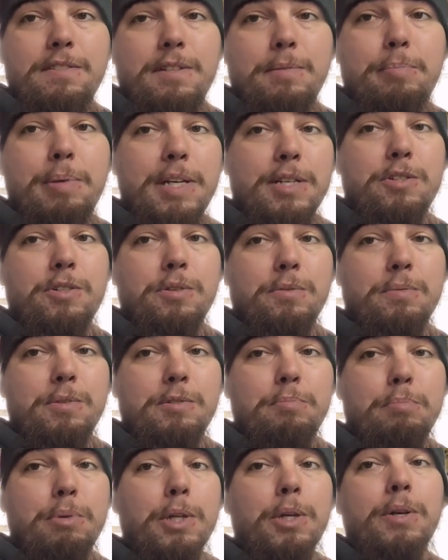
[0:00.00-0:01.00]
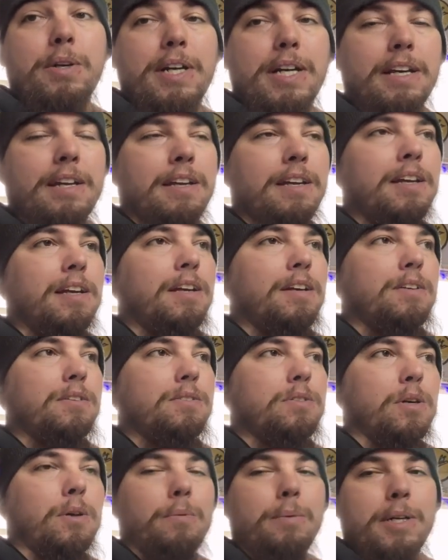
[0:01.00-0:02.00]
the picture was blurry
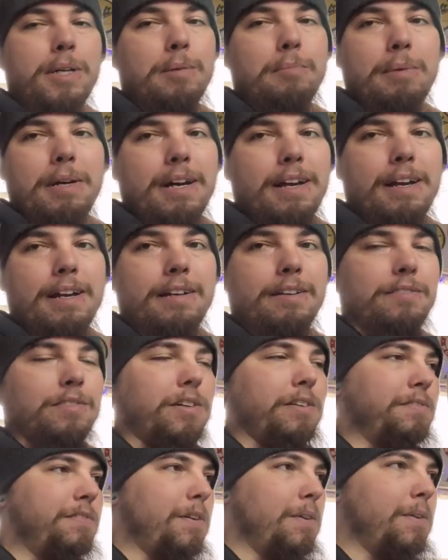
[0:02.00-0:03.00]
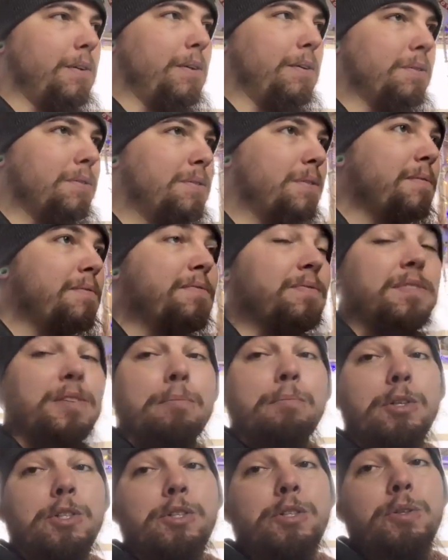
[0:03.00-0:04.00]
so we didn't buy any of our photos
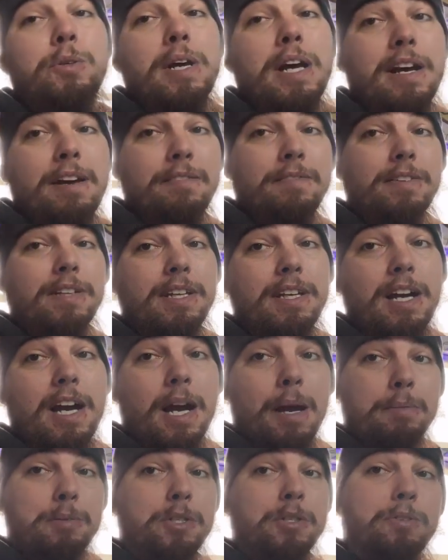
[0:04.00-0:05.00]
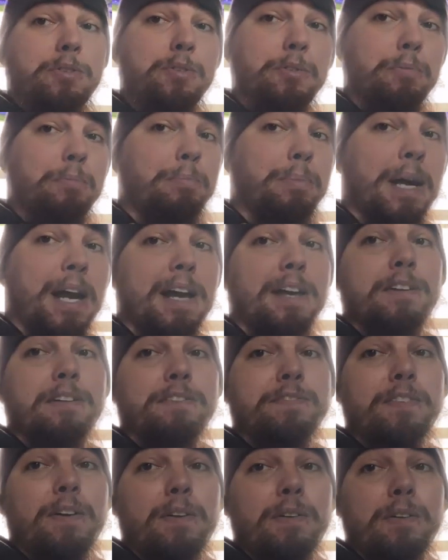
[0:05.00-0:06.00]
but you have the option to buy your
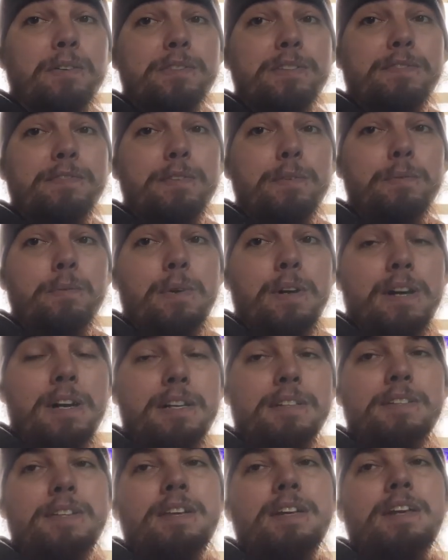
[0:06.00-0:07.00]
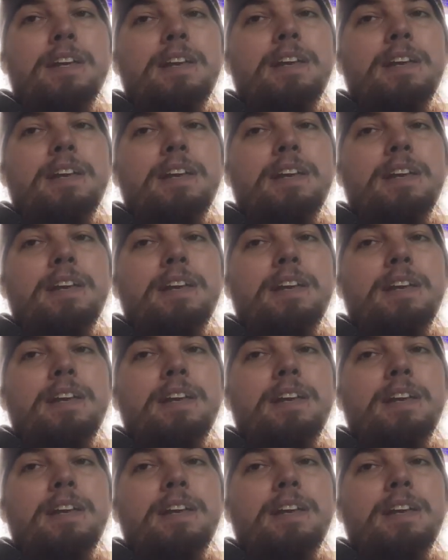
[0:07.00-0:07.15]
photos if you want